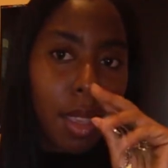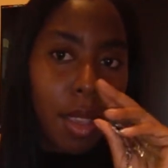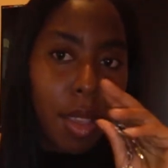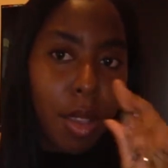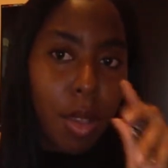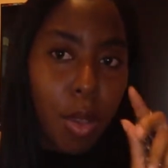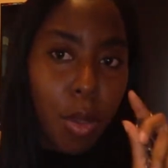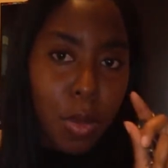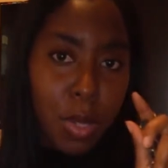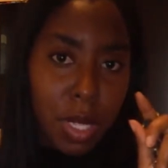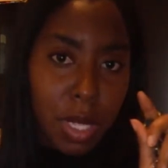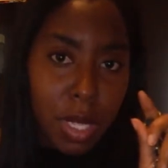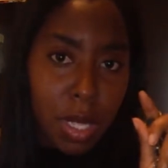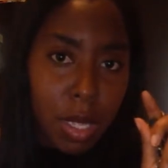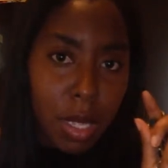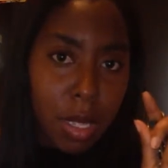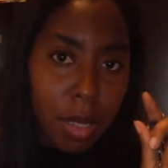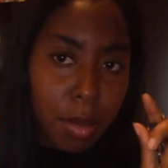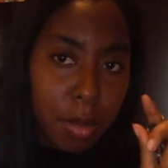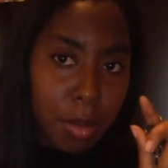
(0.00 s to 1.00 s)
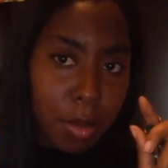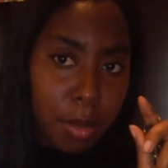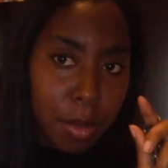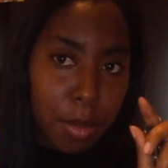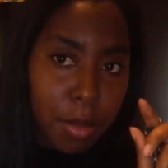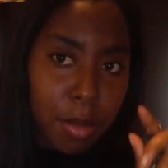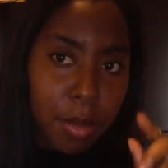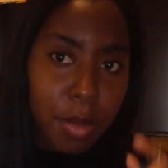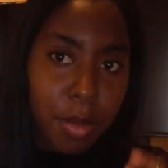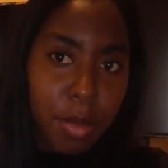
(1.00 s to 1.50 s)
House key,
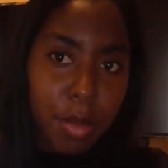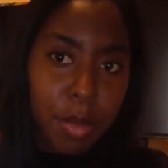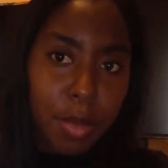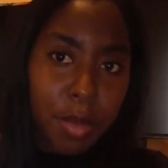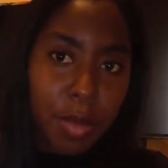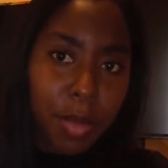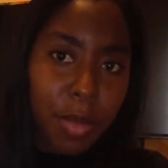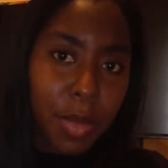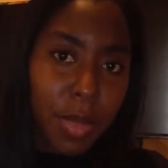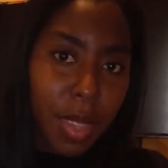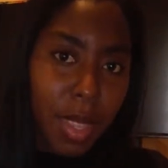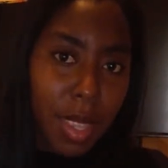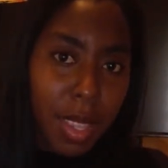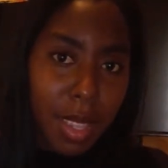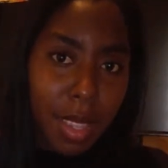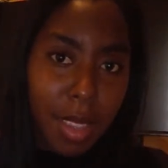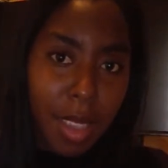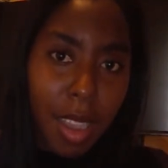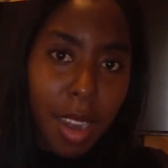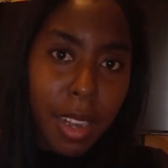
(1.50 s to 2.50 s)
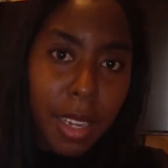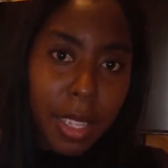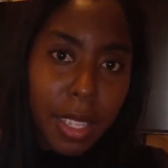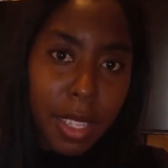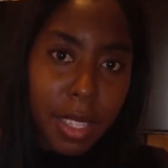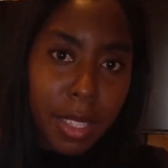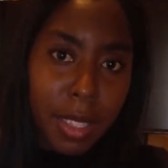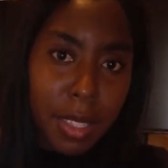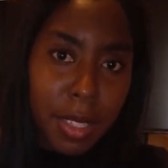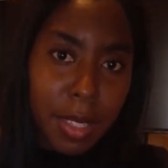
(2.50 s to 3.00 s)
car keys.
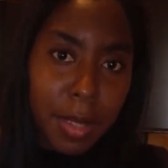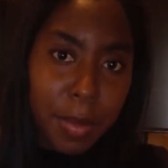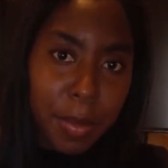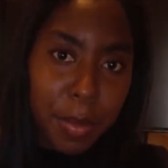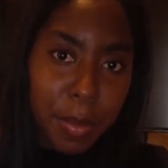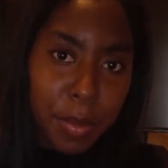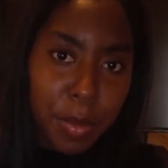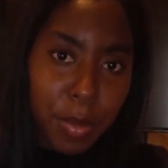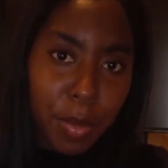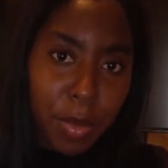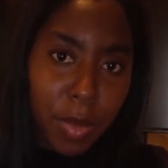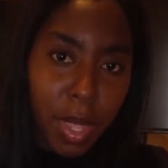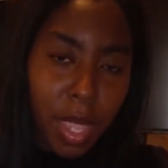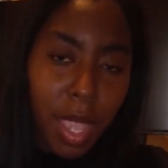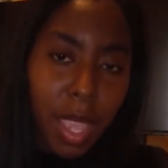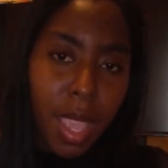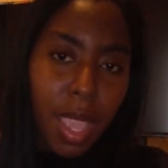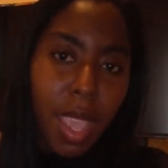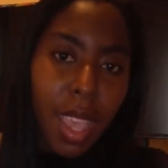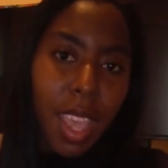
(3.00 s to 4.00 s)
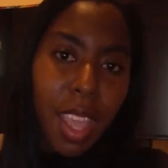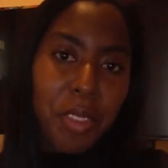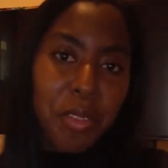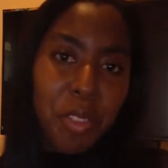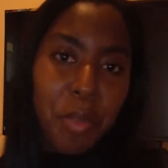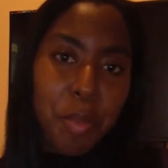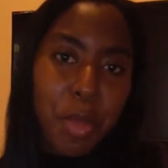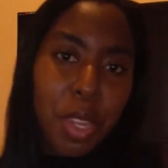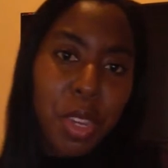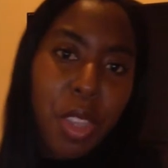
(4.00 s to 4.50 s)
And for
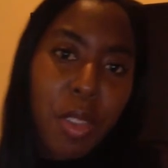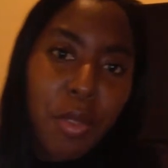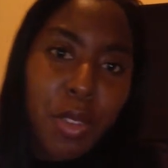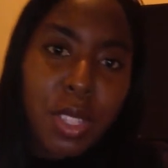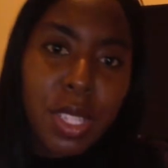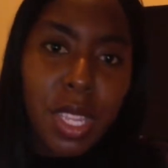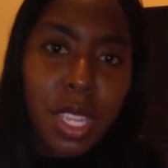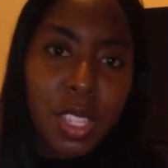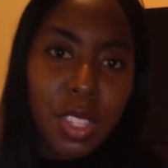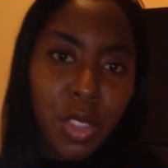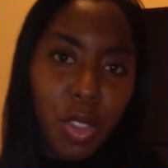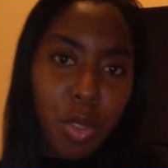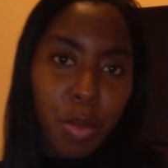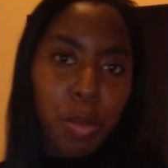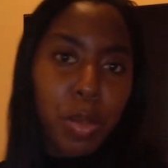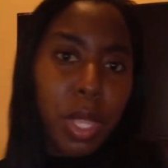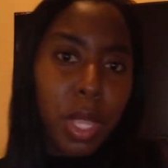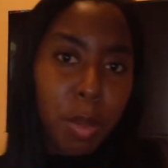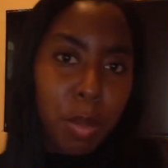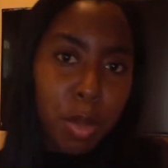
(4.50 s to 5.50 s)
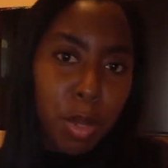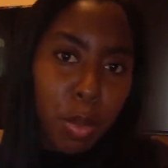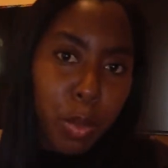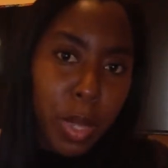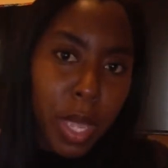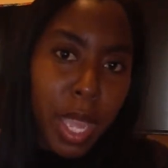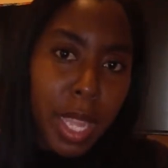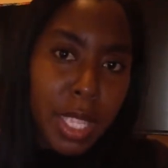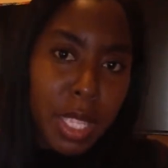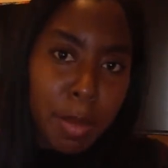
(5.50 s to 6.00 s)
many of us as young people, we
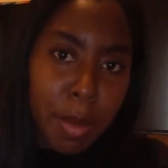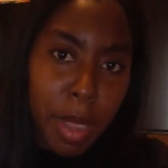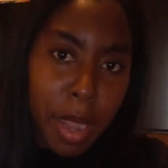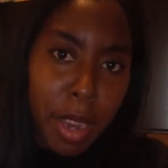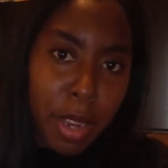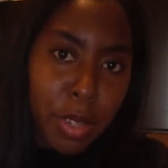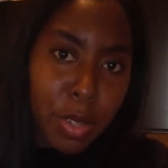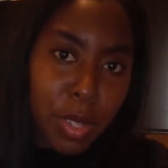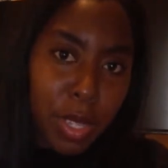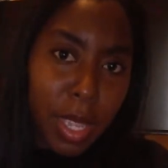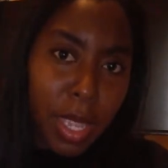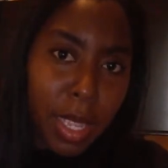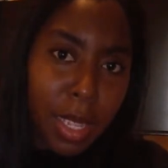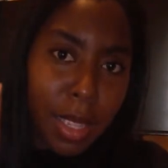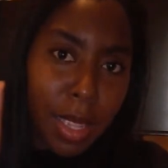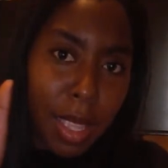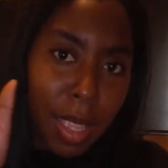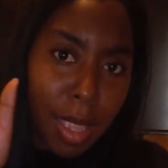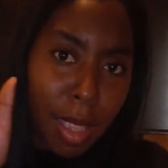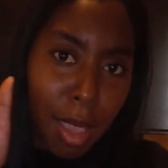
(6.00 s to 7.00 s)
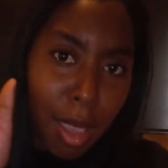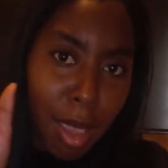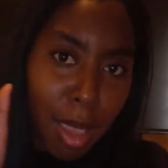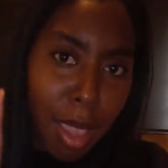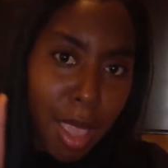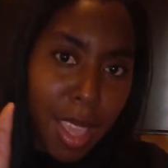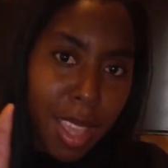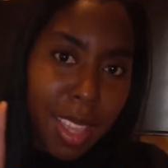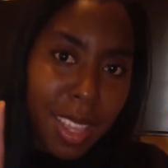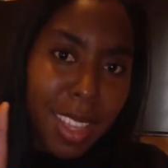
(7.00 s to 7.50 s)
aspire to get the
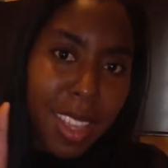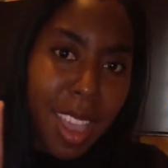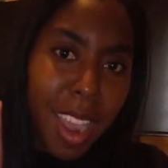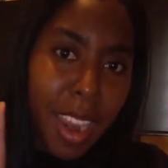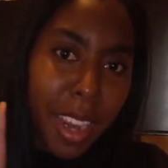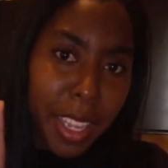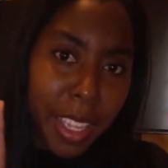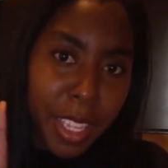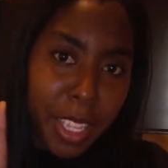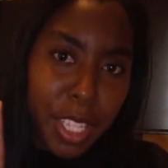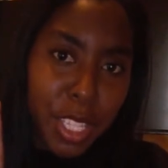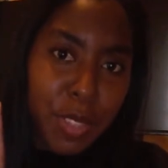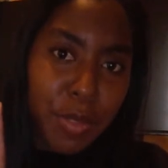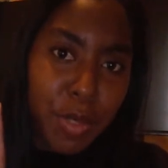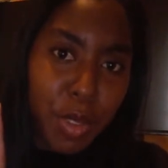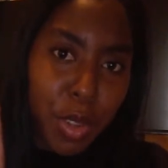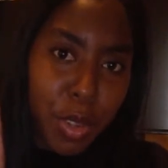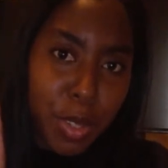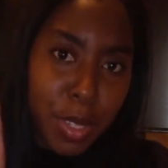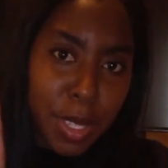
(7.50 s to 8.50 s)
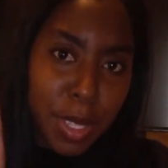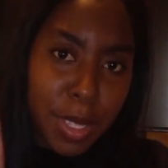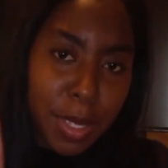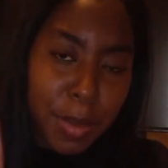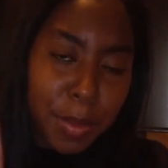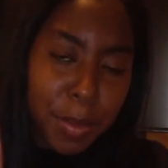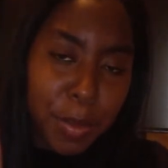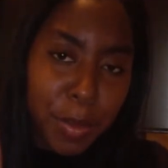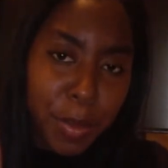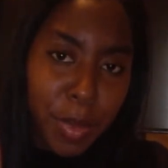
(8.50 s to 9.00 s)
car keys first.
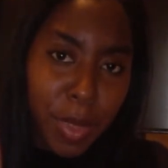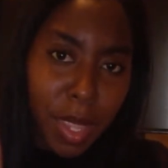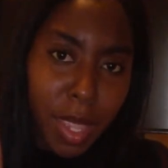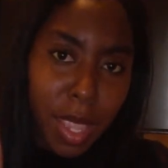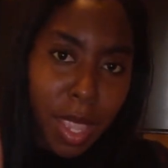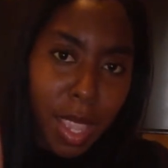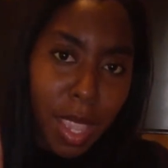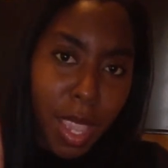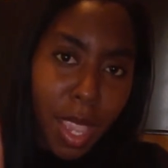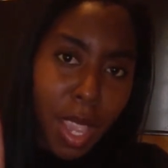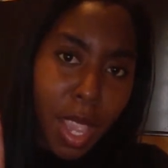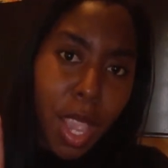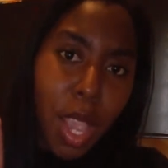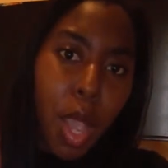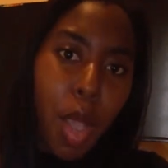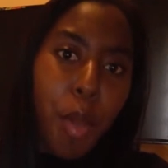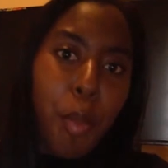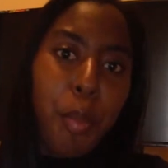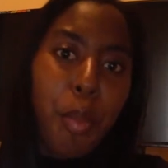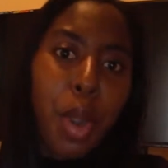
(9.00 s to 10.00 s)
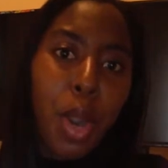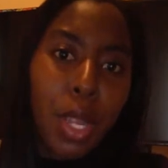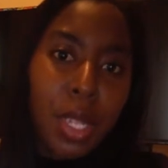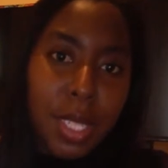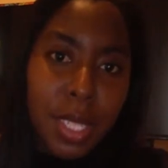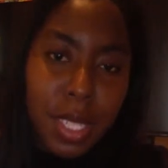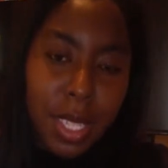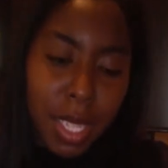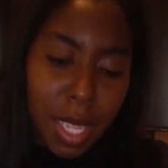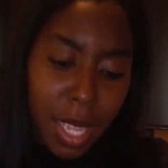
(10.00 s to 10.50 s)

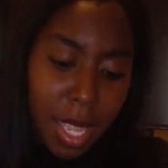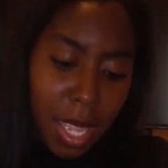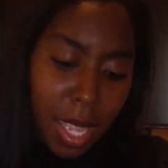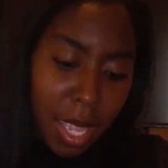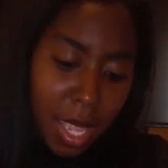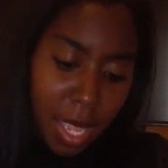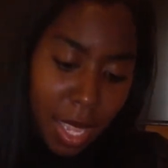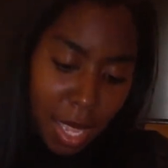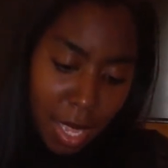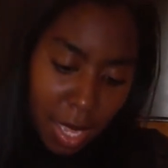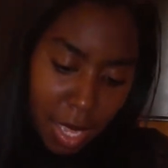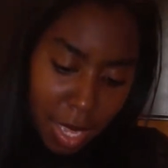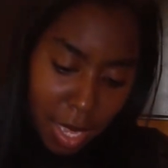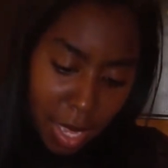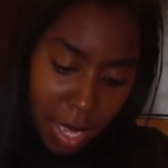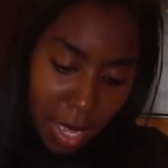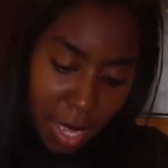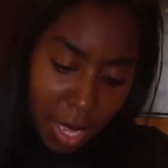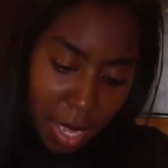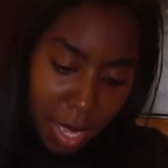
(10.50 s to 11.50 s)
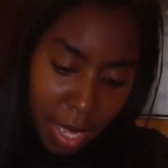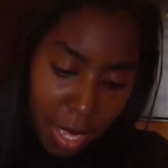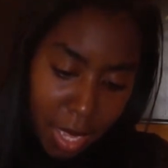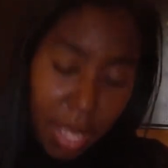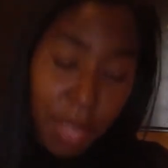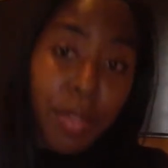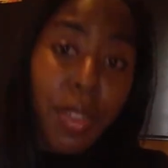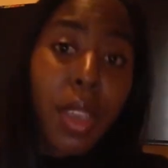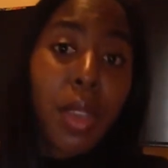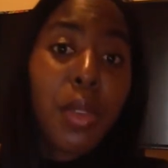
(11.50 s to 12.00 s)
But
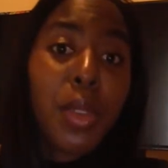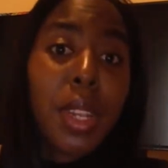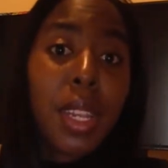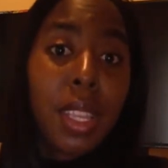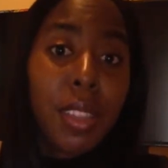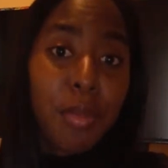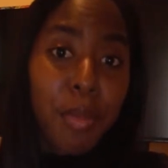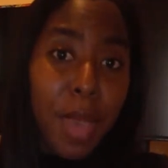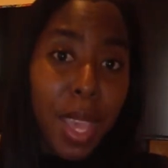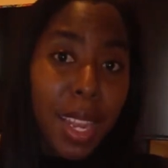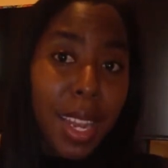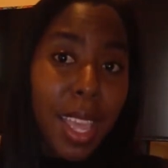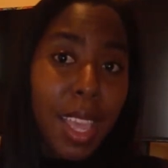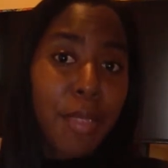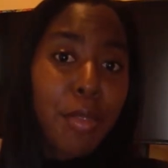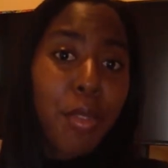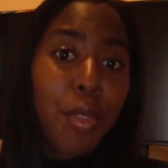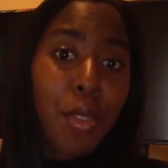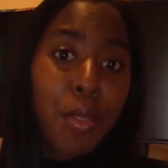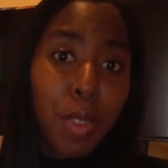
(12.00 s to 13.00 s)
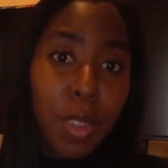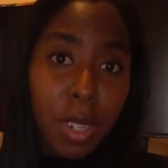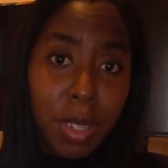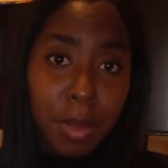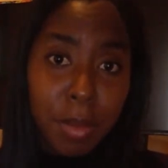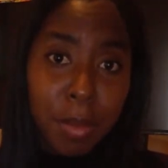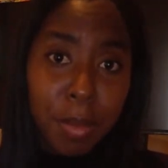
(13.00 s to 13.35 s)
if I could live my life over,